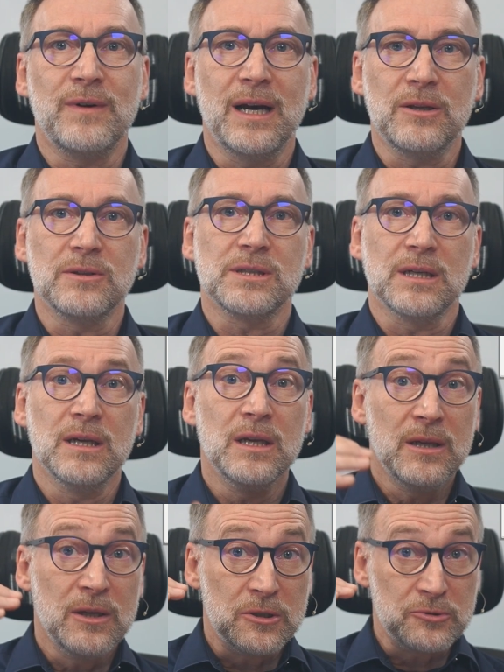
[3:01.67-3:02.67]
of values,
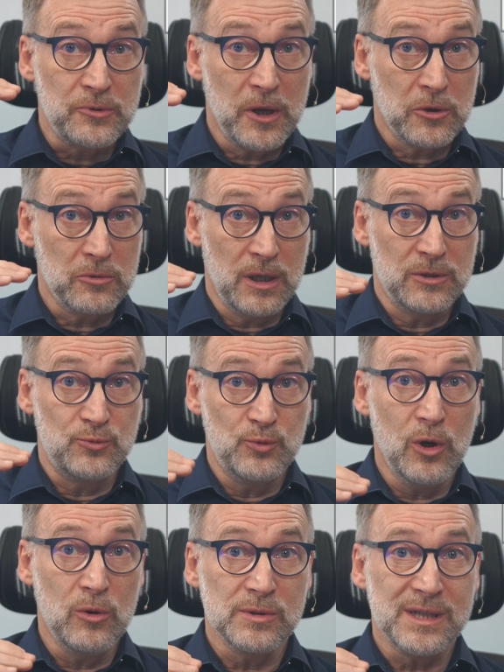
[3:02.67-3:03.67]
regular
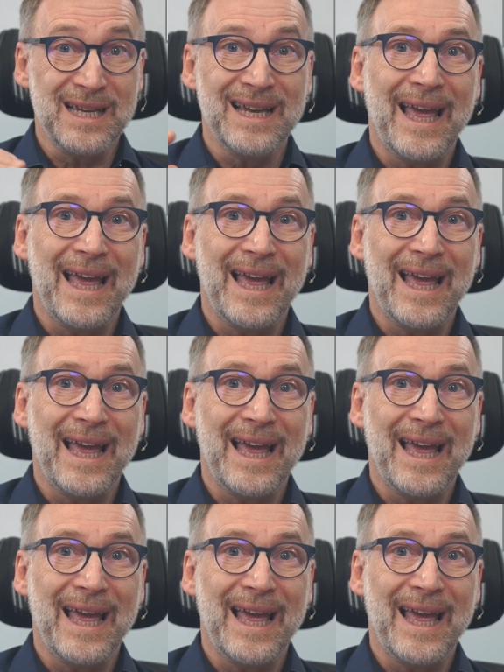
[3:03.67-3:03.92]
rows